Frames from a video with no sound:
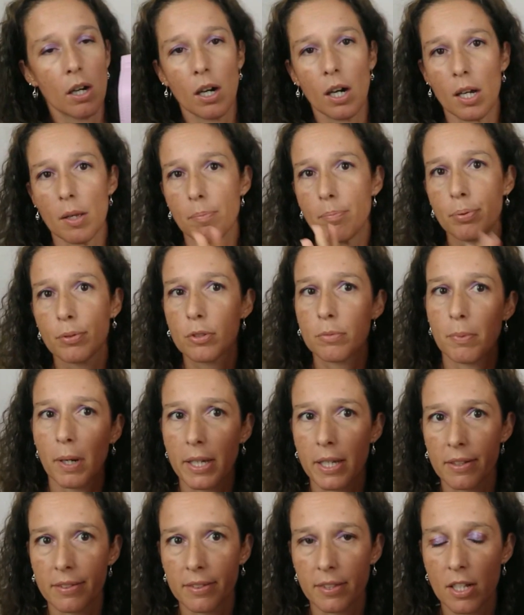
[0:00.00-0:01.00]
I put
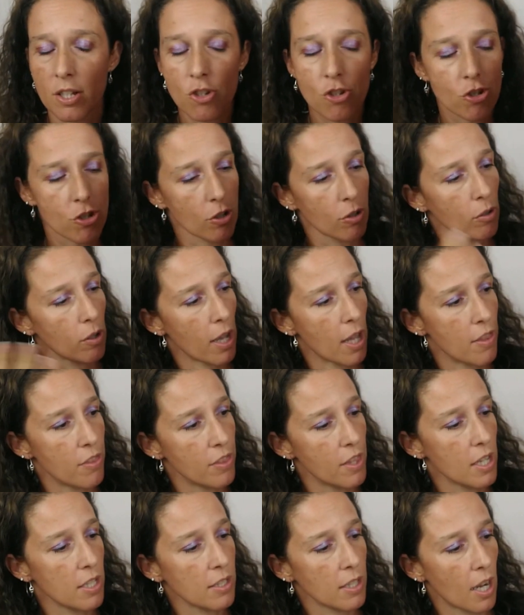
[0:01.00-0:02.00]
my essential,
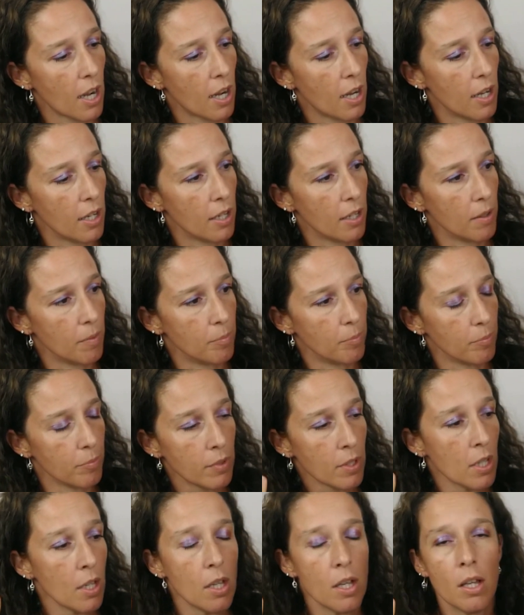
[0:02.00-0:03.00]
and then
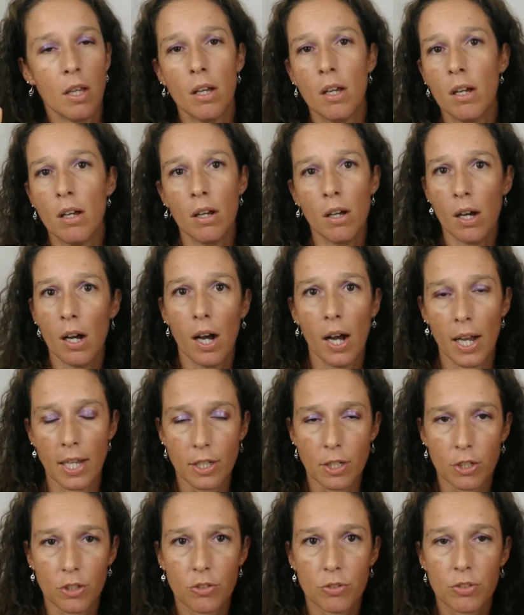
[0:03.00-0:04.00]
I
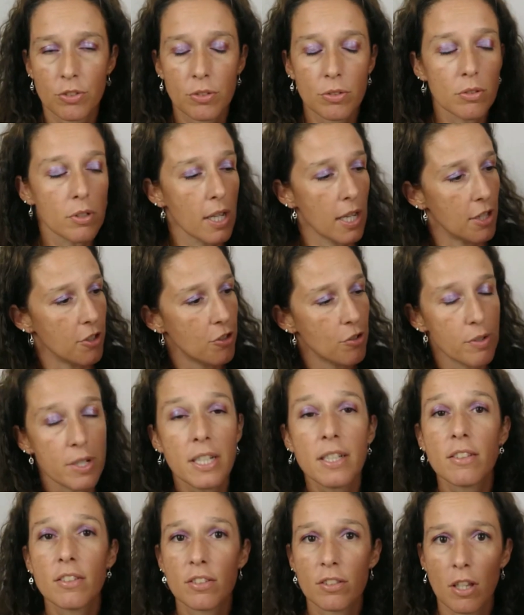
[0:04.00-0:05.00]
go to school, and
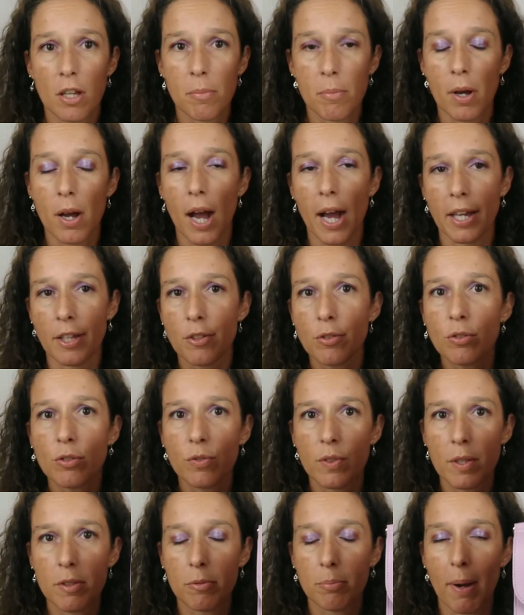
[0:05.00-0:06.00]
during summer I
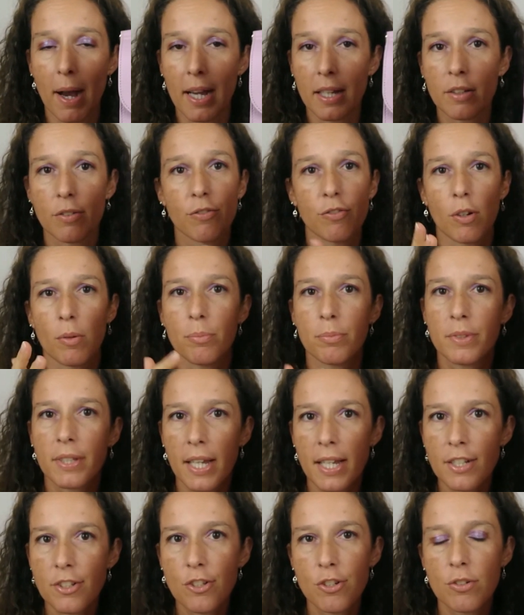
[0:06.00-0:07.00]
use this bag from
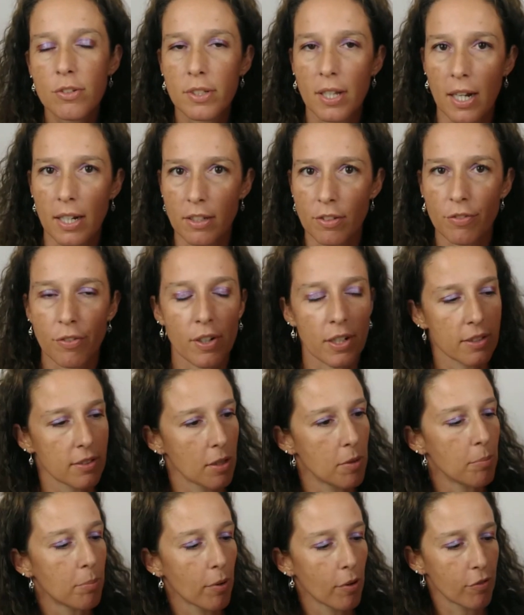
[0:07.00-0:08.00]
day to night. For
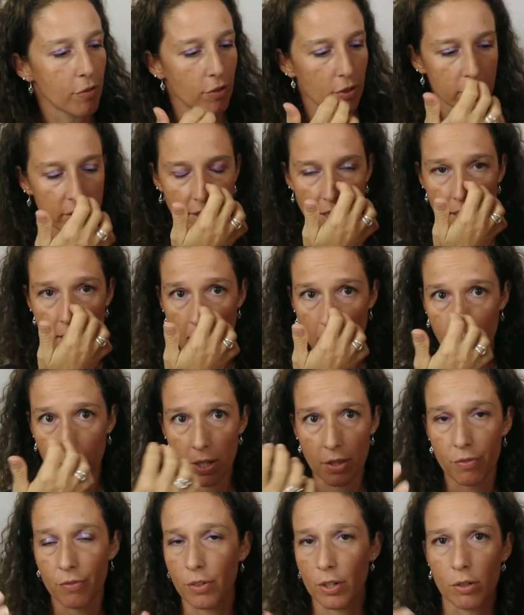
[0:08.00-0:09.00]
example, for day I
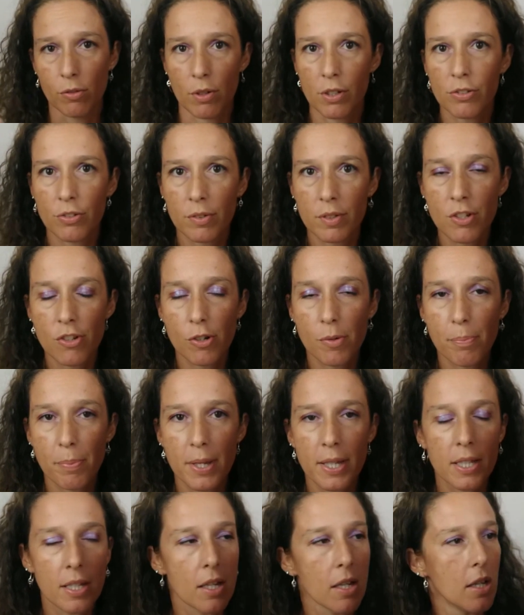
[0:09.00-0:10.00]
went for grocery
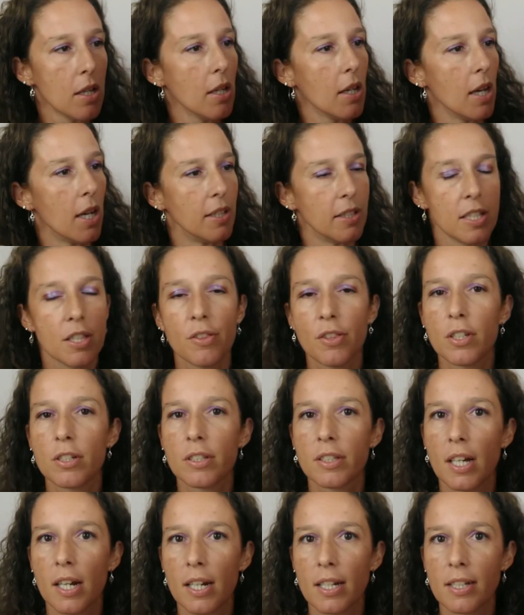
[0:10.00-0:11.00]
shopping, and in the
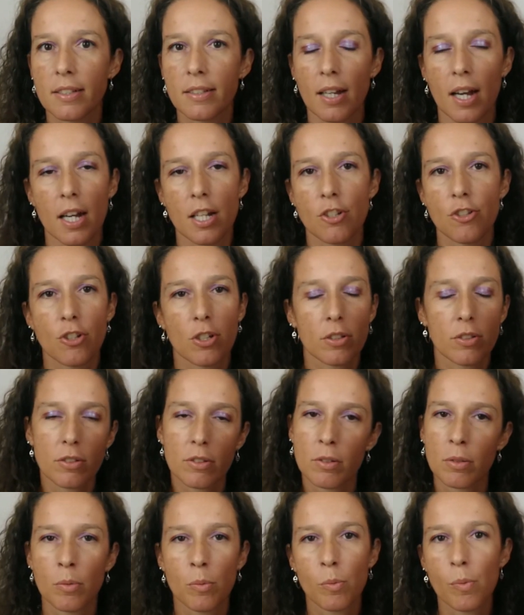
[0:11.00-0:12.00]
night I
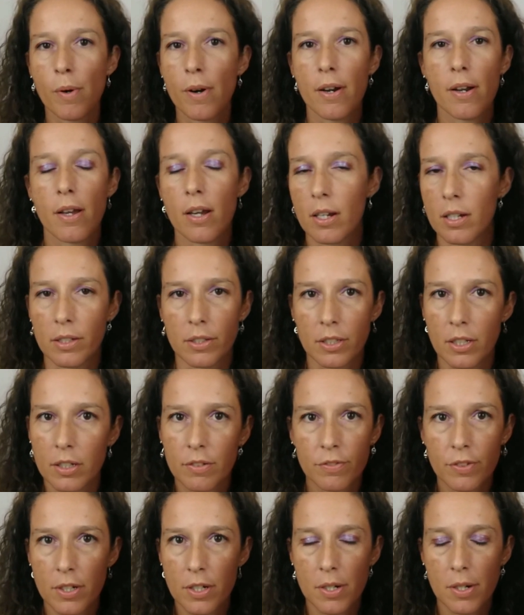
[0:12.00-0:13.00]
just wear
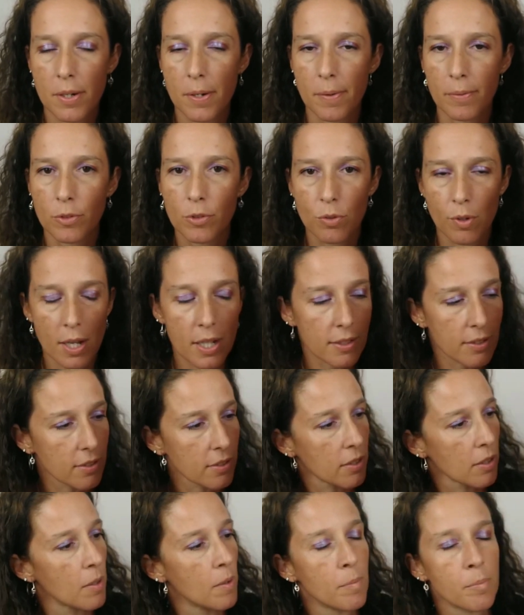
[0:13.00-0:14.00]
another
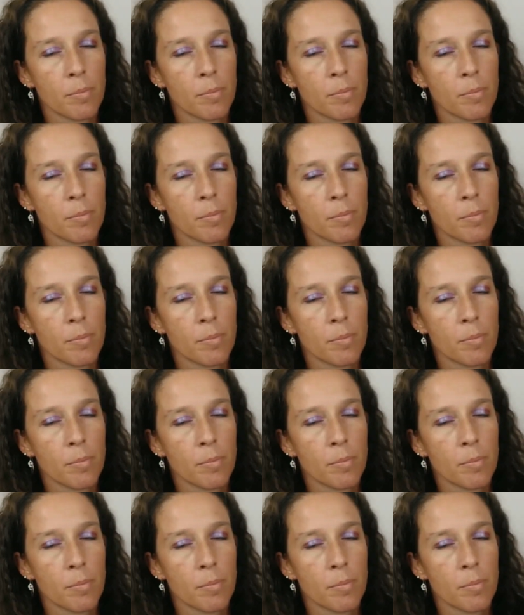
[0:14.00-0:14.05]
dress.